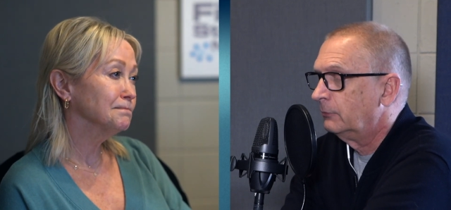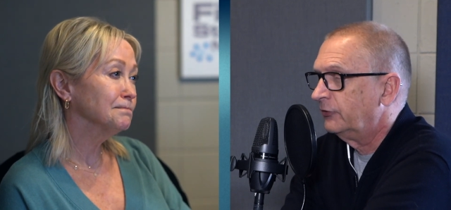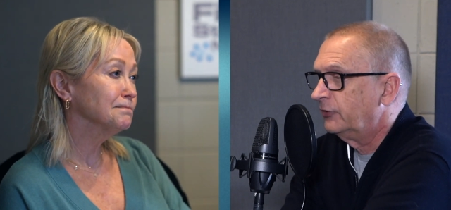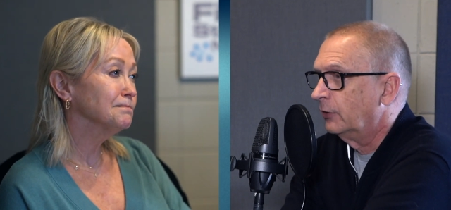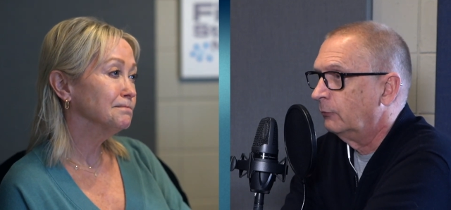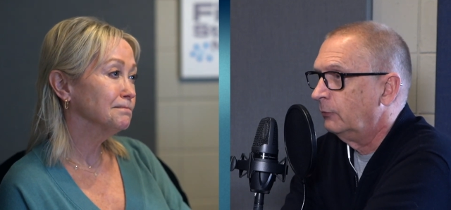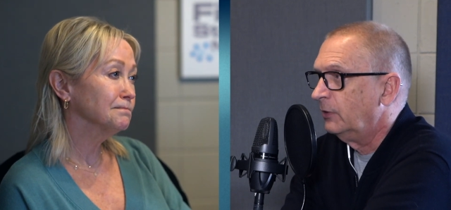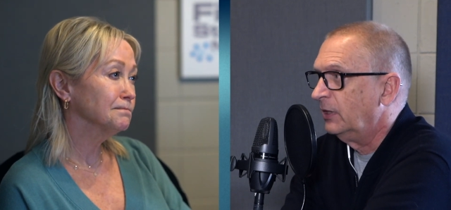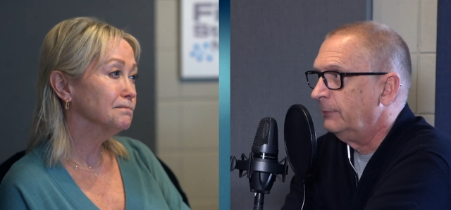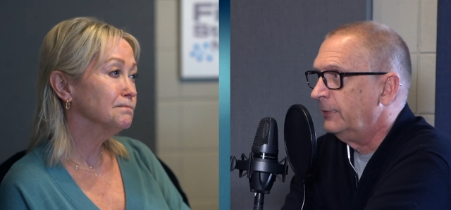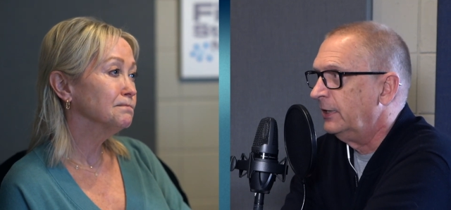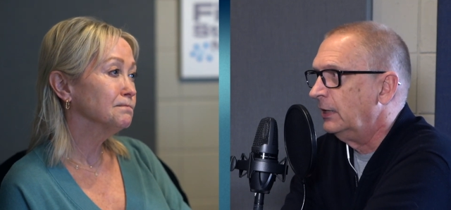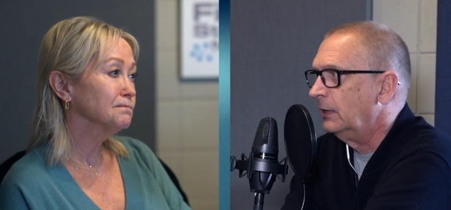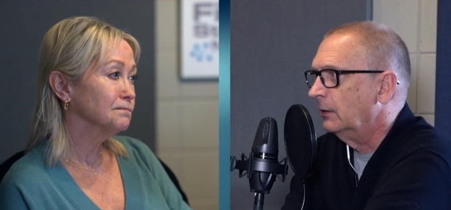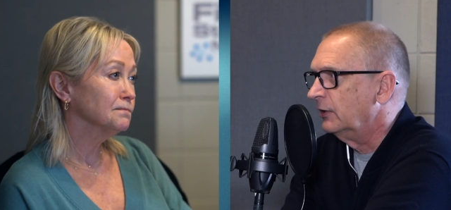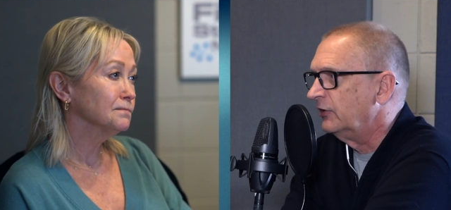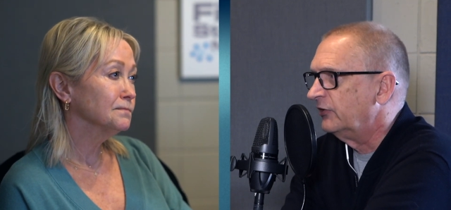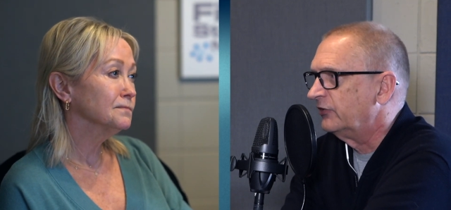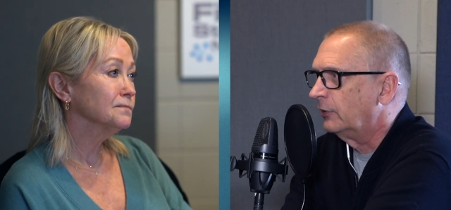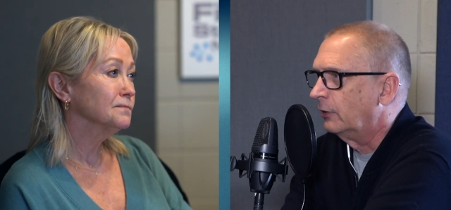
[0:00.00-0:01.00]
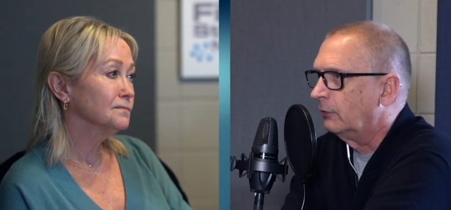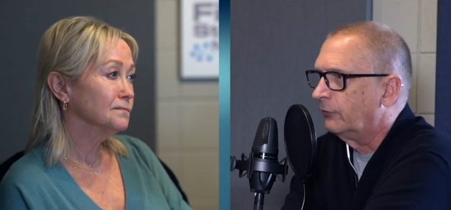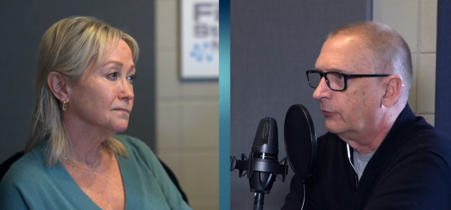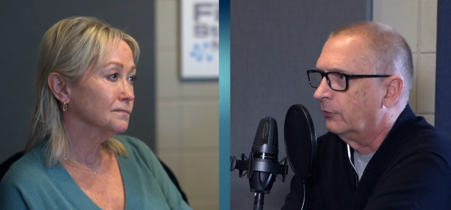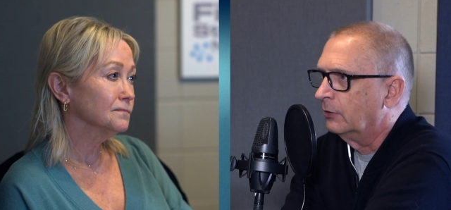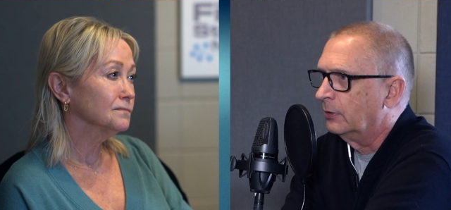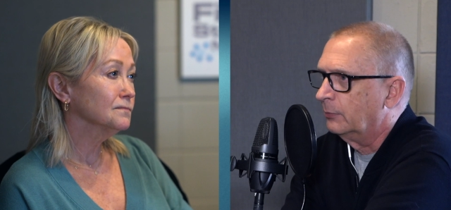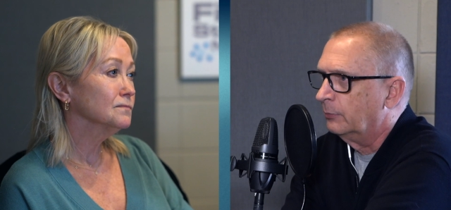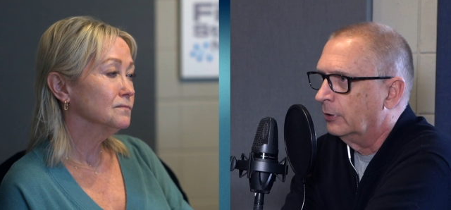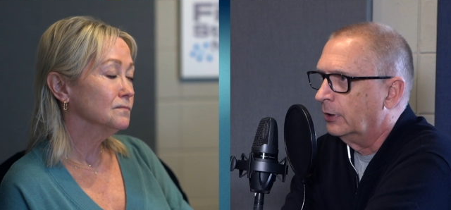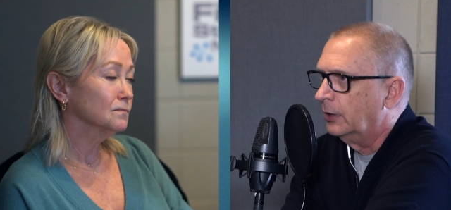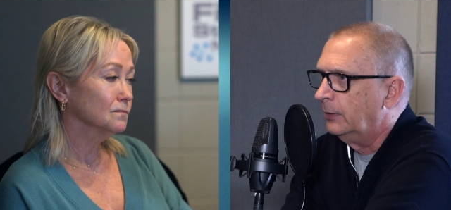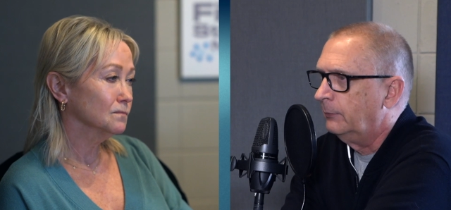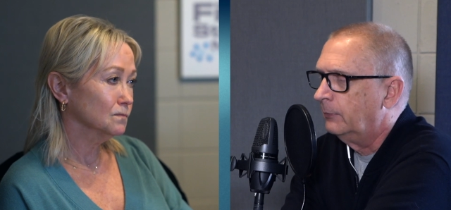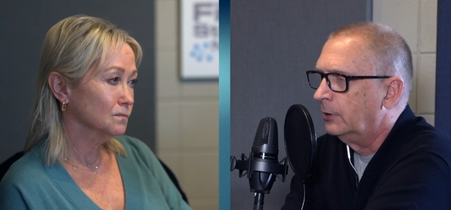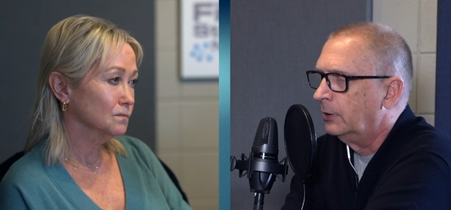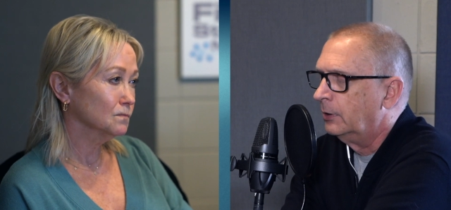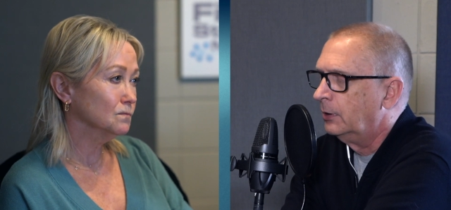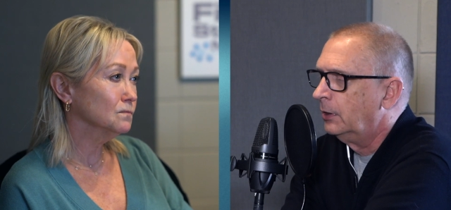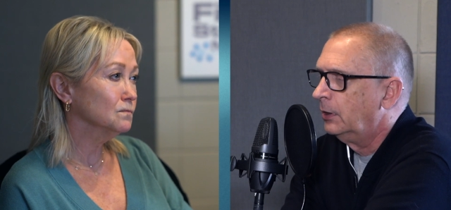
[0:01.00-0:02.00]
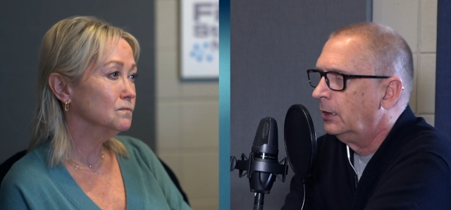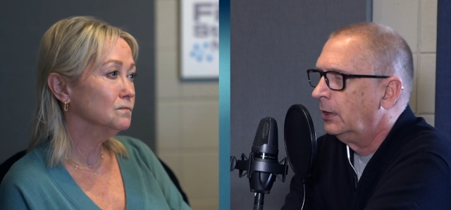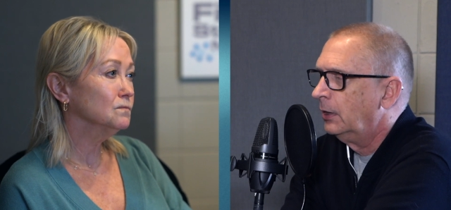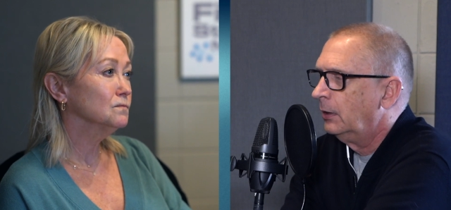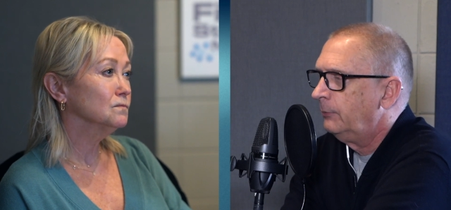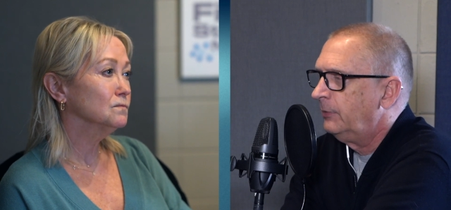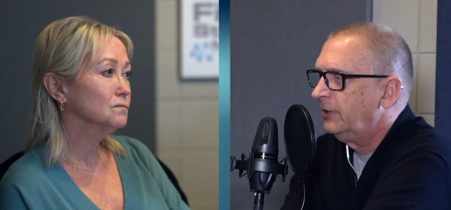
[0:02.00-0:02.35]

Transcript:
Speaker 1: So we immediately start throwing blame mm -hmm.